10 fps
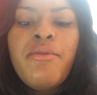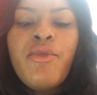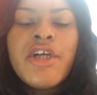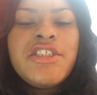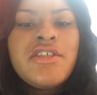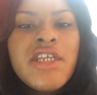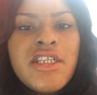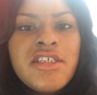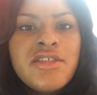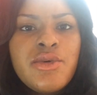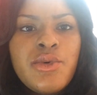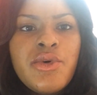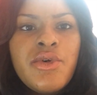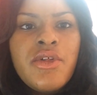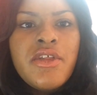Once you get to
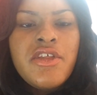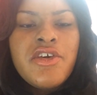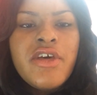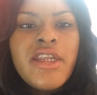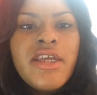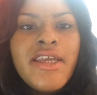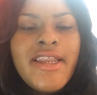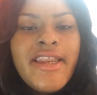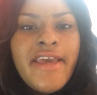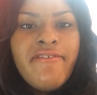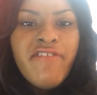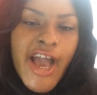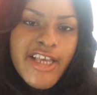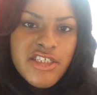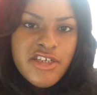school, you're gonna get an
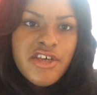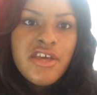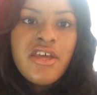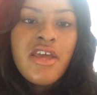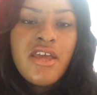advisor